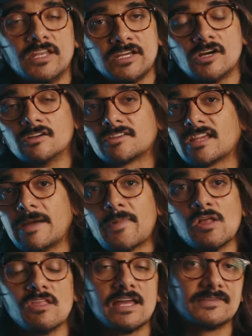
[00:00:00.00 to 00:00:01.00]
Then you go and slap
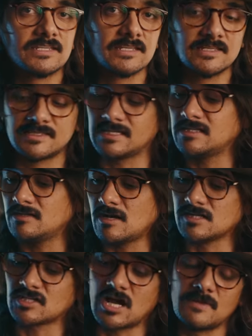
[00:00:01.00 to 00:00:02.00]
on lenses and
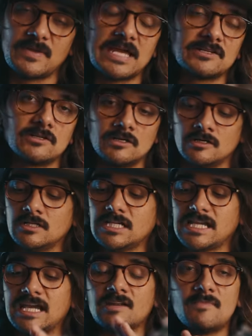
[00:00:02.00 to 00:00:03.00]
a top handle
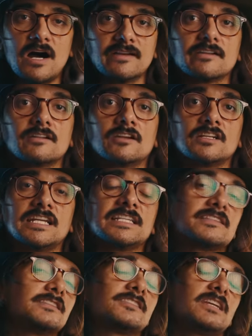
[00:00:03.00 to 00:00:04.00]
and a monitor.
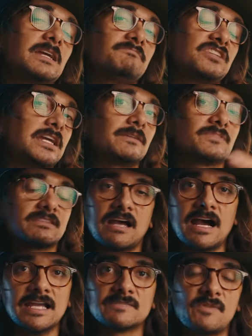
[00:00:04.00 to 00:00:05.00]
It's the same damn
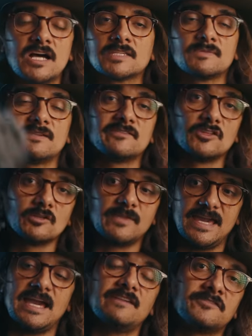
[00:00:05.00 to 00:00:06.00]
size, possibly even a little
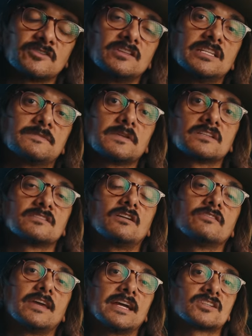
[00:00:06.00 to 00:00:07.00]
bit heavier than this because
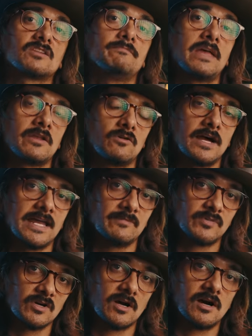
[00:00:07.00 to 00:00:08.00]
all the extra metal I had to
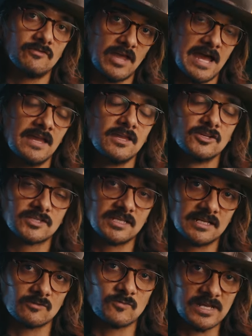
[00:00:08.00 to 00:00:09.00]
put on that to
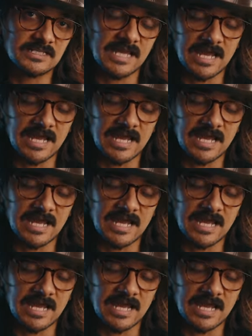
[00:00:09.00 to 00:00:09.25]
get it rigged